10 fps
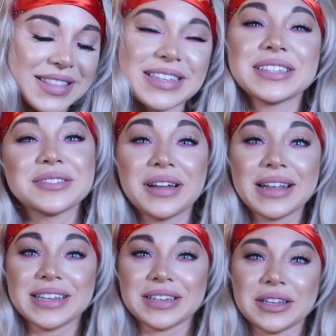This is
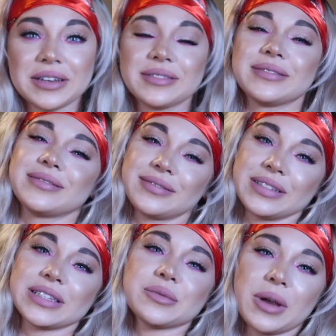why
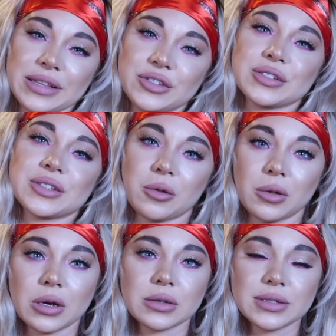it took so
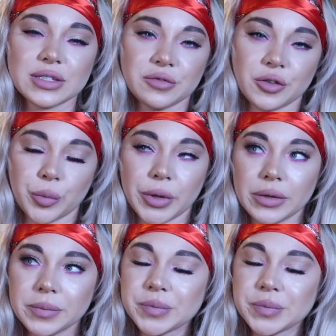long to film it.